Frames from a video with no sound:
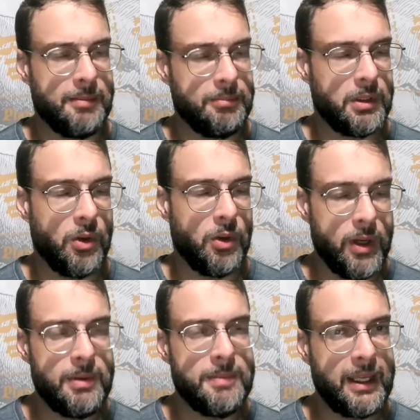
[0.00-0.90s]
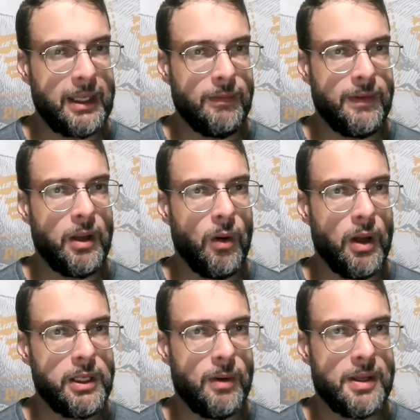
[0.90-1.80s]
and I'm going to be making a video
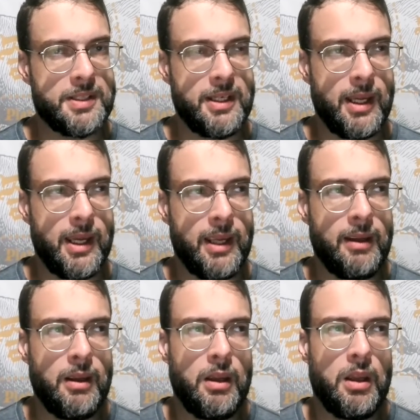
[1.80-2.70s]
on USDA